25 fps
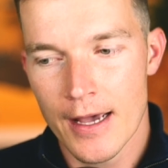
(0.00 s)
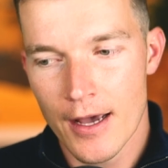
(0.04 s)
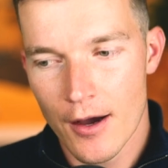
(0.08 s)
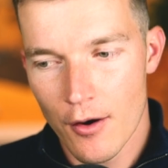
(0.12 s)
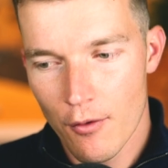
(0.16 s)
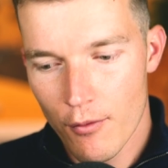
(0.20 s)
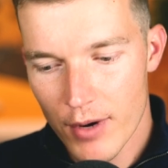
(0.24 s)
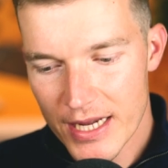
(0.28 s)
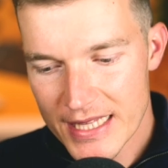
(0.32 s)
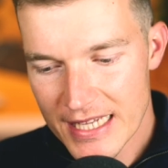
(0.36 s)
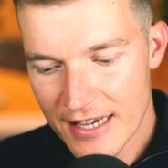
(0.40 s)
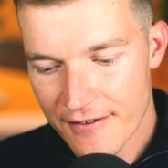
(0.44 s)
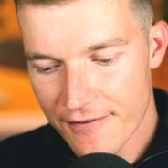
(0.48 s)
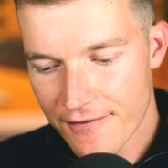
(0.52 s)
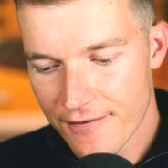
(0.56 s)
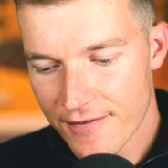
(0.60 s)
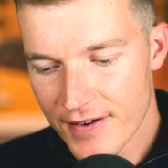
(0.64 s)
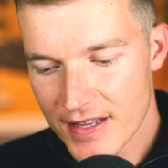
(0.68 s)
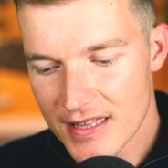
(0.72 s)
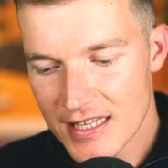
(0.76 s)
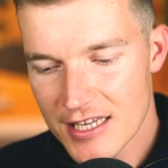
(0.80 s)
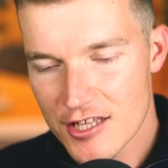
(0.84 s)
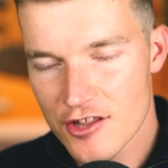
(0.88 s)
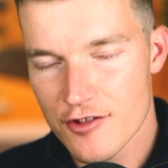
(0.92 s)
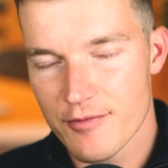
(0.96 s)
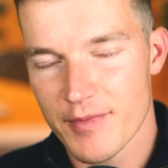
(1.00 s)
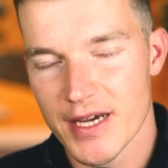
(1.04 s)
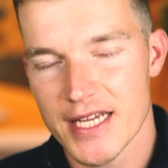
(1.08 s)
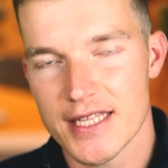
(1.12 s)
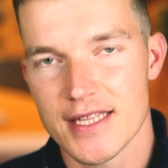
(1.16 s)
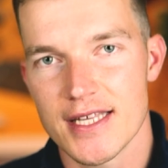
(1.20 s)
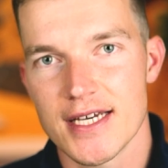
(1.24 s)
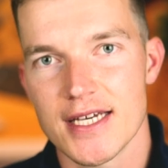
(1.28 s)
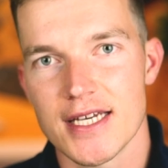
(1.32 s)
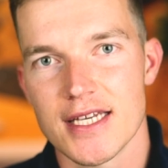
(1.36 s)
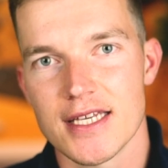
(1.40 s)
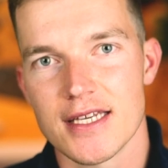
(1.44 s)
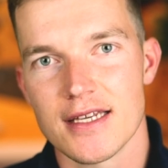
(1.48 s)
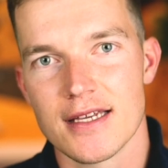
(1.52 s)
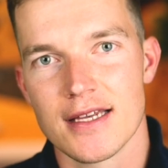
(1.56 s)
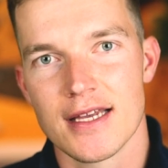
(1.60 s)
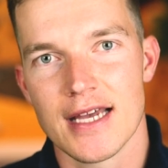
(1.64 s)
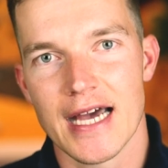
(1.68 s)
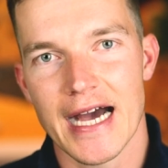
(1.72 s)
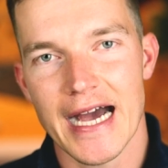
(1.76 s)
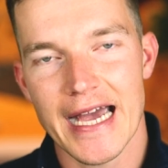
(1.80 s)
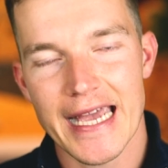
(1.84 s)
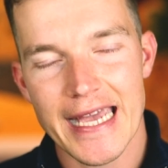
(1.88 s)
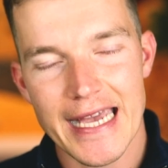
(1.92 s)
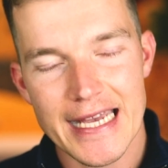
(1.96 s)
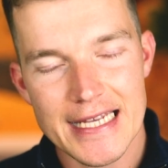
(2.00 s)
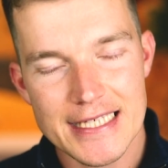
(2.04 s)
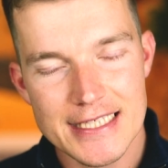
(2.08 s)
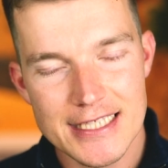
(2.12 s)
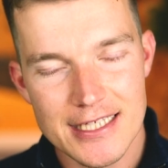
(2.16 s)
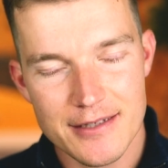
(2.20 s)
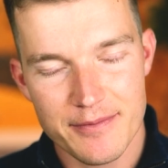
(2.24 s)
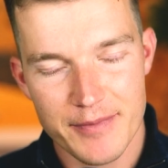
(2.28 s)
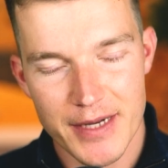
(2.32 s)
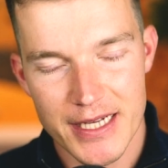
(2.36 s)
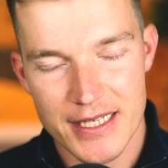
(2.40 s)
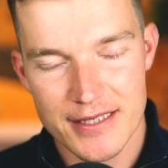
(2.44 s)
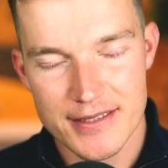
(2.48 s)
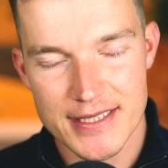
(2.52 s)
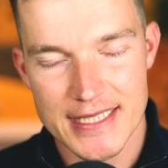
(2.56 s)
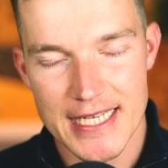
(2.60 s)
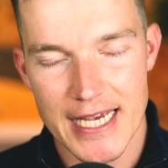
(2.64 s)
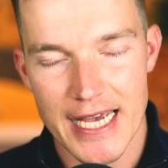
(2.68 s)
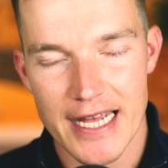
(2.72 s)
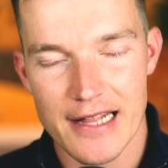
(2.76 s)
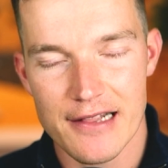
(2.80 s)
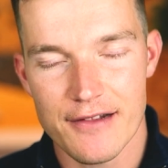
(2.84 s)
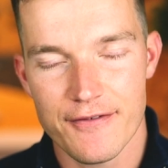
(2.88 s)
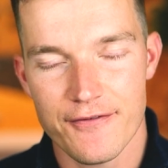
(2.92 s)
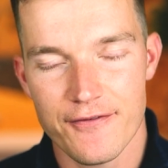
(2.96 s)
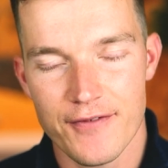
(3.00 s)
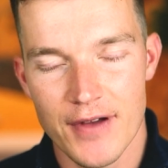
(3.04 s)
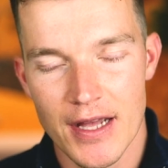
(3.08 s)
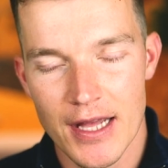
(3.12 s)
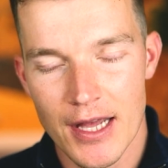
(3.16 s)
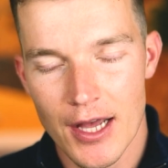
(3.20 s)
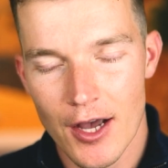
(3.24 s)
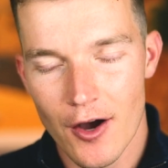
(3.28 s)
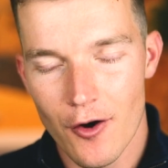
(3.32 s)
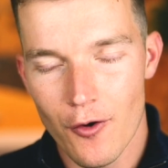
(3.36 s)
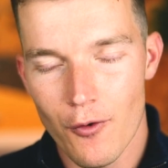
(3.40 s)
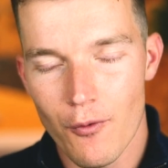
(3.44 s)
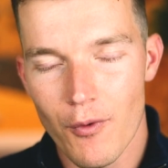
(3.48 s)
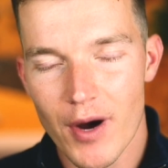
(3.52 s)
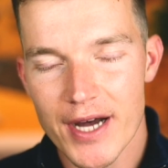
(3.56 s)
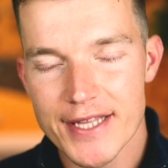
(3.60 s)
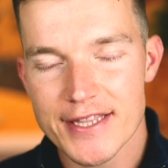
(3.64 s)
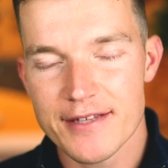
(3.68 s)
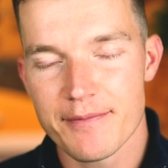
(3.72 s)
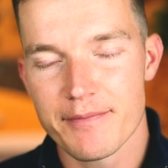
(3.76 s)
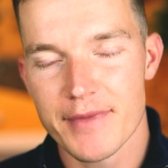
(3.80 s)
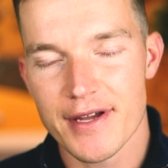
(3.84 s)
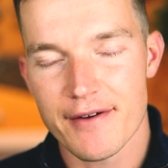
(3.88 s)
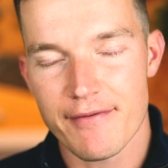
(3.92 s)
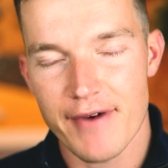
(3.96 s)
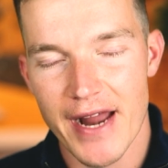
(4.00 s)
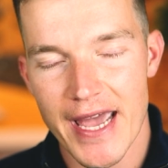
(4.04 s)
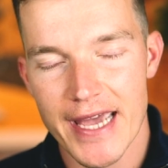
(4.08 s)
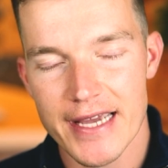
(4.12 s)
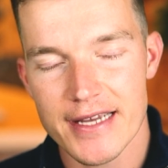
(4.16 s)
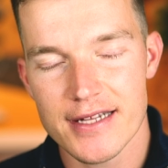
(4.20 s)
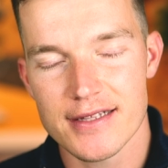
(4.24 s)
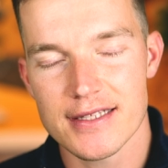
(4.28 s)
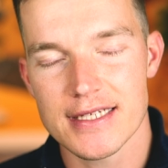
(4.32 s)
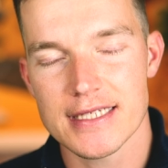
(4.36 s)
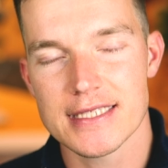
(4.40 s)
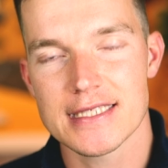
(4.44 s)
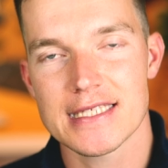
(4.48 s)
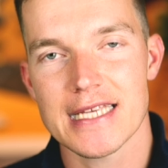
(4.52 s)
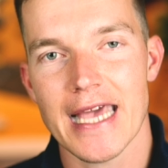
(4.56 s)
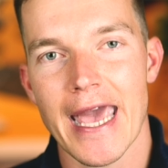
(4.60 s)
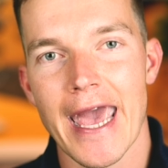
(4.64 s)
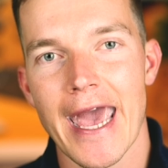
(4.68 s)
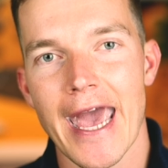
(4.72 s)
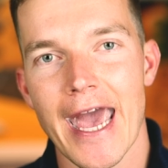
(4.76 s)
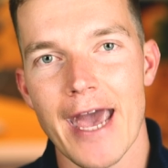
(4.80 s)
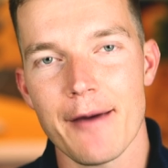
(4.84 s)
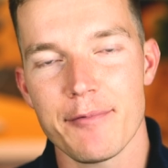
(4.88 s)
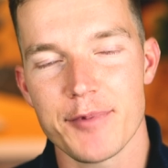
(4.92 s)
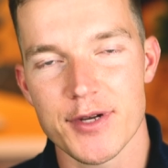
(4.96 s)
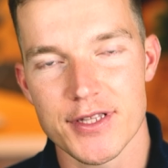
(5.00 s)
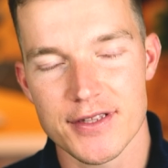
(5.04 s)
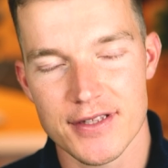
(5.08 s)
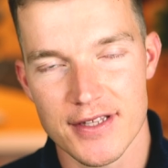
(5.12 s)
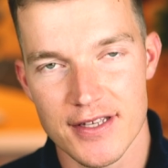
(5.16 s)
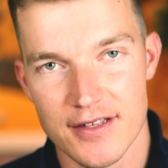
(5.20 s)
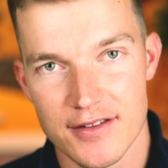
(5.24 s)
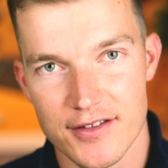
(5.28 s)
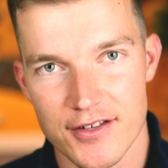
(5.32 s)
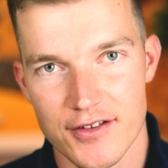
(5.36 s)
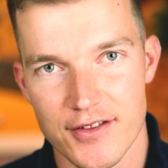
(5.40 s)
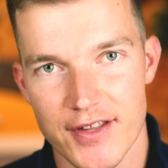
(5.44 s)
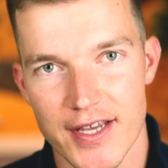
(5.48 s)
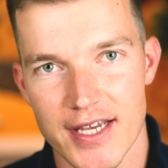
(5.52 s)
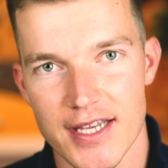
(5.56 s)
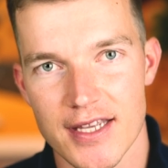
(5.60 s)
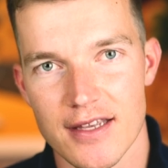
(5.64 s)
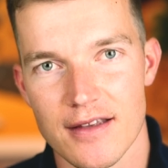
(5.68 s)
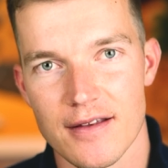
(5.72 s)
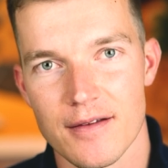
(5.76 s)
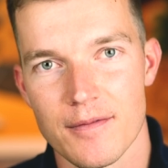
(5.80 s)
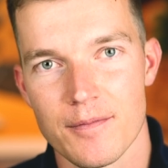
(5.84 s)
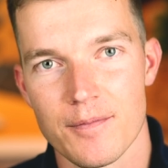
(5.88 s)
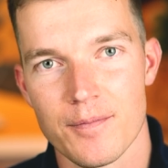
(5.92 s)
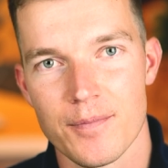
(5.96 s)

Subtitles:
When I finish my day, I ask myself, what miraculous happened today?